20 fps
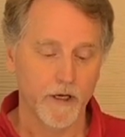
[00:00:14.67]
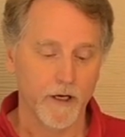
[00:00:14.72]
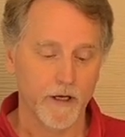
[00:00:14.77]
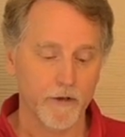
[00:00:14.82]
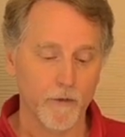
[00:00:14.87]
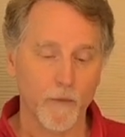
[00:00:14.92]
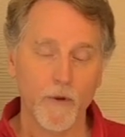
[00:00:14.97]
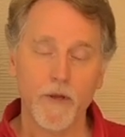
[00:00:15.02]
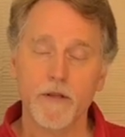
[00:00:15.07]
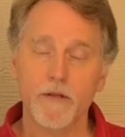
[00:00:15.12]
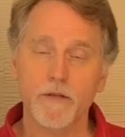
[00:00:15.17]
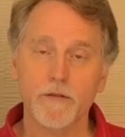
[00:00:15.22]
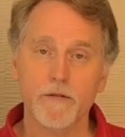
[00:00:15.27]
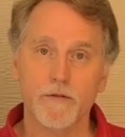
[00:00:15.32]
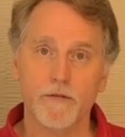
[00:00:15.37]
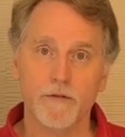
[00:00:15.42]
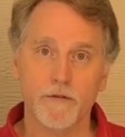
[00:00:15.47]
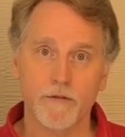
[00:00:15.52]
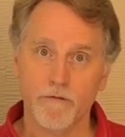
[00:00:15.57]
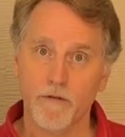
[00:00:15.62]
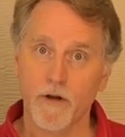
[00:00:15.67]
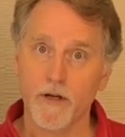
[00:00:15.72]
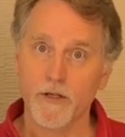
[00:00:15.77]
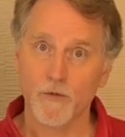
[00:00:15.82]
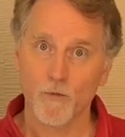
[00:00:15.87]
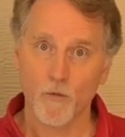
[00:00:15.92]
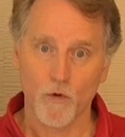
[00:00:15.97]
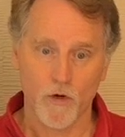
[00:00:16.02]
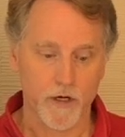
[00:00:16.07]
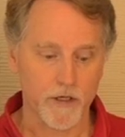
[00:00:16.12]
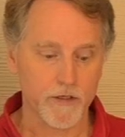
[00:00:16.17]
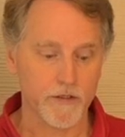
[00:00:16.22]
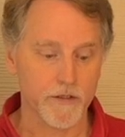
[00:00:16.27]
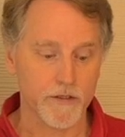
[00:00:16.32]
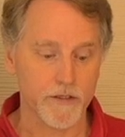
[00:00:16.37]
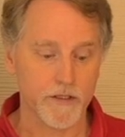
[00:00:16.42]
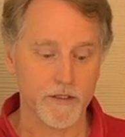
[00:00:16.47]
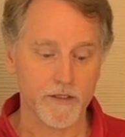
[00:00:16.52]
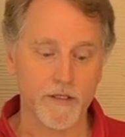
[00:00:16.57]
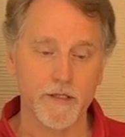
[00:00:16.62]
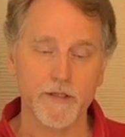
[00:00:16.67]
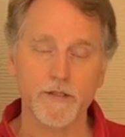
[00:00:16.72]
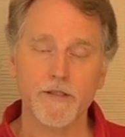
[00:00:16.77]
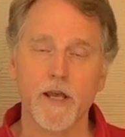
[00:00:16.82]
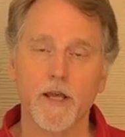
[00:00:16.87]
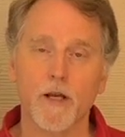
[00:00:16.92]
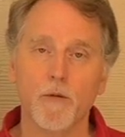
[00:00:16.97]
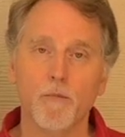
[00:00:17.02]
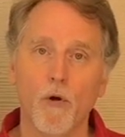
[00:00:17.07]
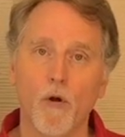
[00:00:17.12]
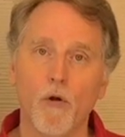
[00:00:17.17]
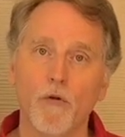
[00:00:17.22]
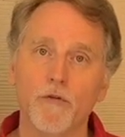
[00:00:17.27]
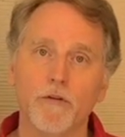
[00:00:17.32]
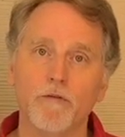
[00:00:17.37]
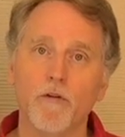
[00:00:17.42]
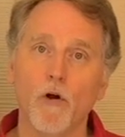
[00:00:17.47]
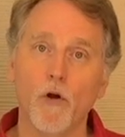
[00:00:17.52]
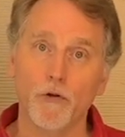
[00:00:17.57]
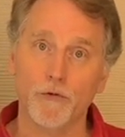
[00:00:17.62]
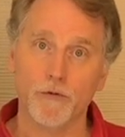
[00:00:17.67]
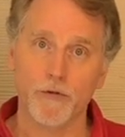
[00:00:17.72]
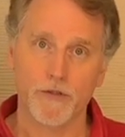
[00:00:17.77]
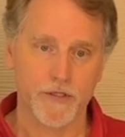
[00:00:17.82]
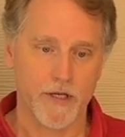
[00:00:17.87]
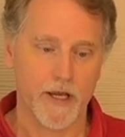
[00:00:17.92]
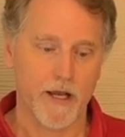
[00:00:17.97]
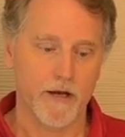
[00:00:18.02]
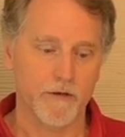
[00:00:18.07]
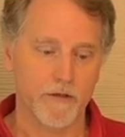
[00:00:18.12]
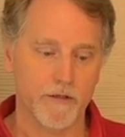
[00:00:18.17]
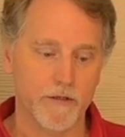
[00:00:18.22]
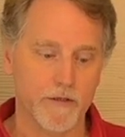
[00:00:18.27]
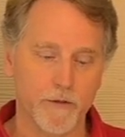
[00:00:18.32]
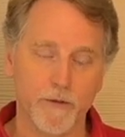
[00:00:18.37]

And the way this device works is it sends out a pulse of ultrasound.